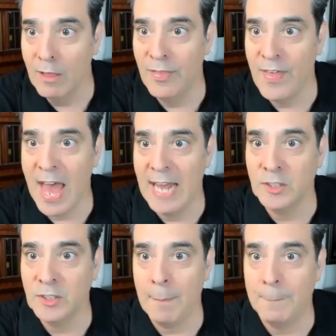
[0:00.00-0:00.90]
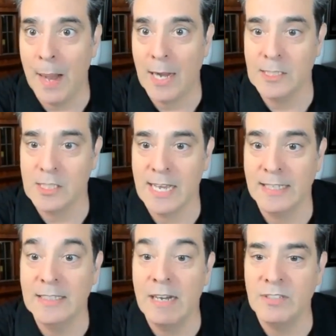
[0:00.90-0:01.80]
that chat box because
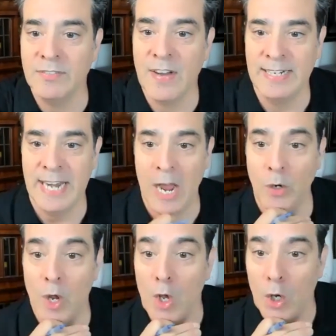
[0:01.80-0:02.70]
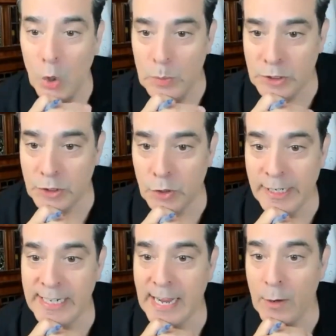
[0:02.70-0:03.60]
I love to find out who is
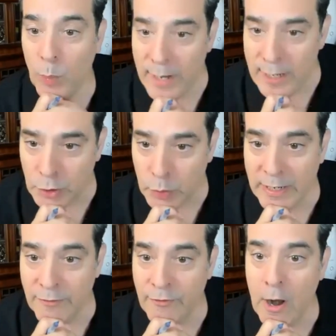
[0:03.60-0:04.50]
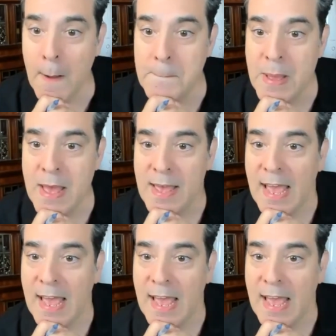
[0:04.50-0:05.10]
joining and where you're joining from